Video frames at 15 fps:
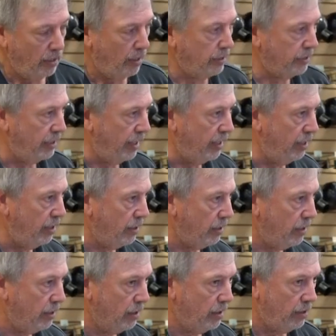Our tenon.
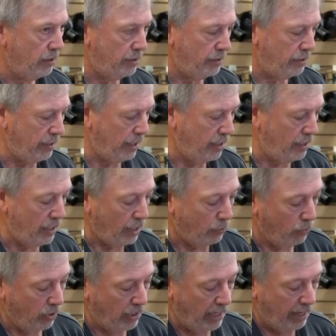tenon. Now
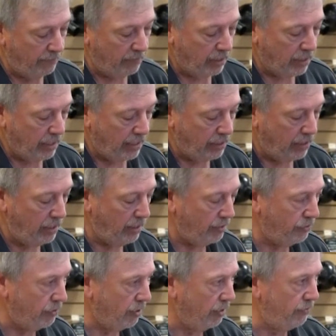we're going to have to cut
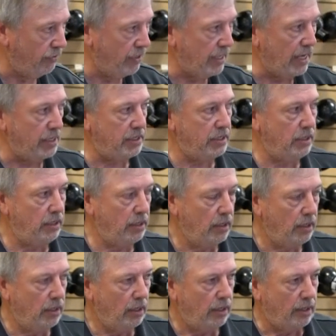this. You can see that
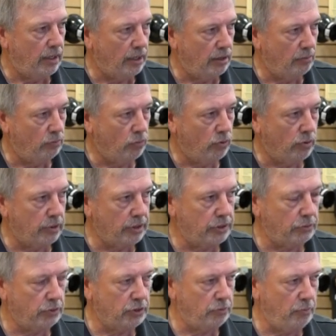Uh,
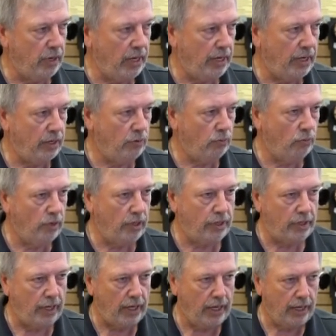mortise was made
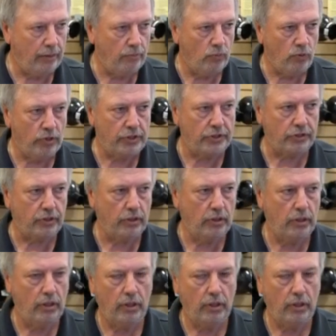with a mortiser.